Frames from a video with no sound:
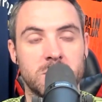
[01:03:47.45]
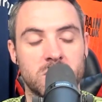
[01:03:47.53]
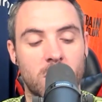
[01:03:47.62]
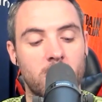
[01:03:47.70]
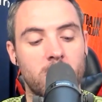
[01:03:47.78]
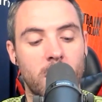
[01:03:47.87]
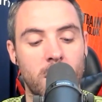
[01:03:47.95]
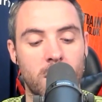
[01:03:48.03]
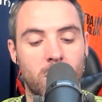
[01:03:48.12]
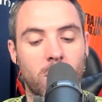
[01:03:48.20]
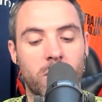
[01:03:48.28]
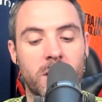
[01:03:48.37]
So
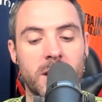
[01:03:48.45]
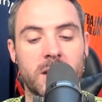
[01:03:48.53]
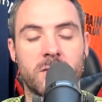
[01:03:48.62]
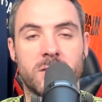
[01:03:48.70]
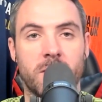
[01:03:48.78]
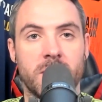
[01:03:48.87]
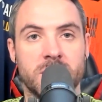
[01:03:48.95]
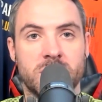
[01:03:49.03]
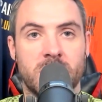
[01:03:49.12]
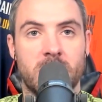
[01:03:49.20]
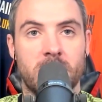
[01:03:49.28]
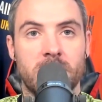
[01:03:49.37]
what the league have done this
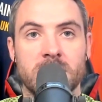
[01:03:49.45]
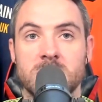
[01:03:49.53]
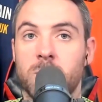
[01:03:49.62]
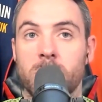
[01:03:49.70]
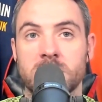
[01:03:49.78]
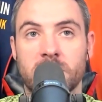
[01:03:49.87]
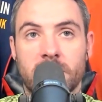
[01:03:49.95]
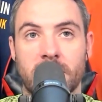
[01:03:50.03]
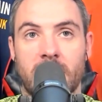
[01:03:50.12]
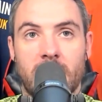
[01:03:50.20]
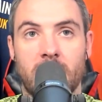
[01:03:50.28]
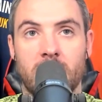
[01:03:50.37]
year, and this is probably something
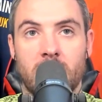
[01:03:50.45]
that